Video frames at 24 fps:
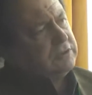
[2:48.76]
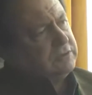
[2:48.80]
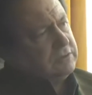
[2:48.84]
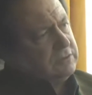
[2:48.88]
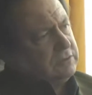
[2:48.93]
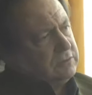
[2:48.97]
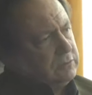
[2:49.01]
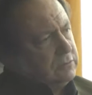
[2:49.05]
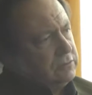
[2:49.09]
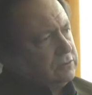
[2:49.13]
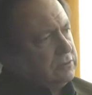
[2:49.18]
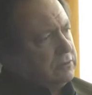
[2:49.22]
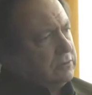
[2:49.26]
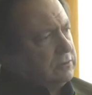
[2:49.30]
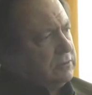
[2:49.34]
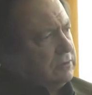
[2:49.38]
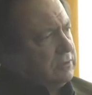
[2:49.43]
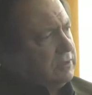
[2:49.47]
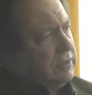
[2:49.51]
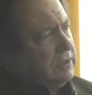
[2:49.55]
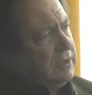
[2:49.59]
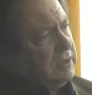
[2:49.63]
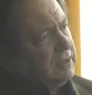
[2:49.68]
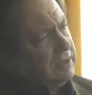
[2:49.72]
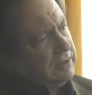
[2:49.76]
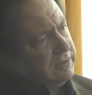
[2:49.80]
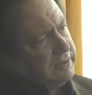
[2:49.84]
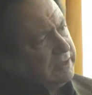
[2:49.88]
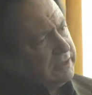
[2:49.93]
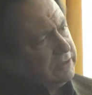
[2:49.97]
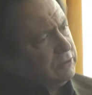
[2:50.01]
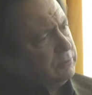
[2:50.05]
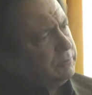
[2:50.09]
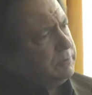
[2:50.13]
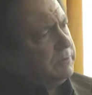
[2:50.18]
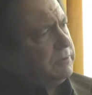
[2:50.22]
the institution.
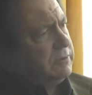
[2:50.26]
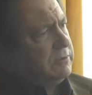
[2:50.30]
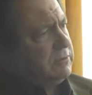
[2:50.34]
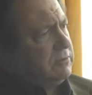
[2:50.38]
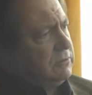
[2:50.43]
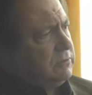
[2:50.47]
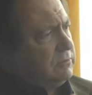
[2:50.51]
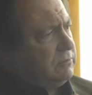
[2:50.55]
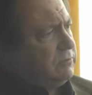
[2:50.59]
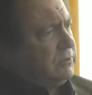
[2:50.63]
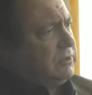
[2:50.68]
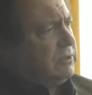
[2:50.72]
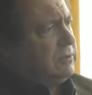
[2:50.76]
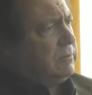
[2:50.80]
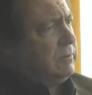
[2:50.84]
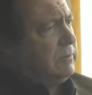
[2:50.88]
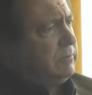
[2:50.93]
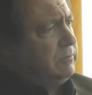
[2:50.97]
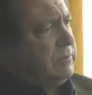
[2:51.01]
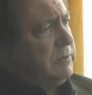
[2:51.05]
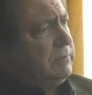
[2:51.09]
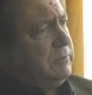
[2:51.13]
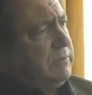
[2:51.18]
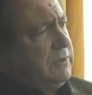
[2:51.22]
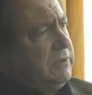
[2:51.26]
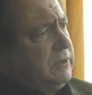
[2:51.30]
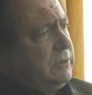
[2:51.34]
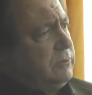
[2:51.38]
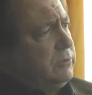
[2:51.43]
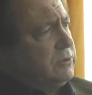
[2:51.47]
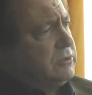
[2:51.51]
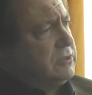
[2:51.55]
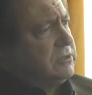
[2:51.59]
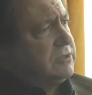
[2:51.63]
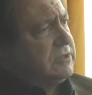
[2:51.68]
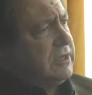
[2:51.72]
Then
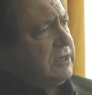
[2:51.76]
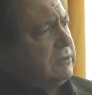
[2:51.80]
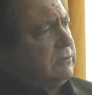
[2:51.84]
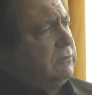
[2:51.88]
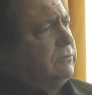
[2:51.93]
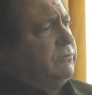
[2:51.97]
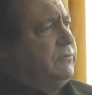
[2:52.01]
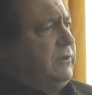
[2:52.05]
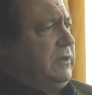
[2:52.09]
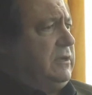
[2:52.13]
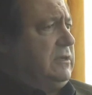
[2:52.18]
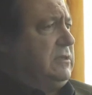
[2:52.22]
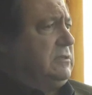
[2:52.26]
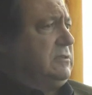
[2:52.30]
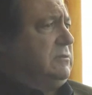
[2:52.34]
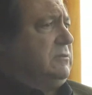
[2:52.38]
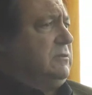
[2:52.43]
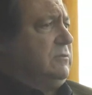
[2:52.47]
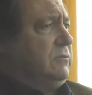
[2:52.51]
there was a second phase,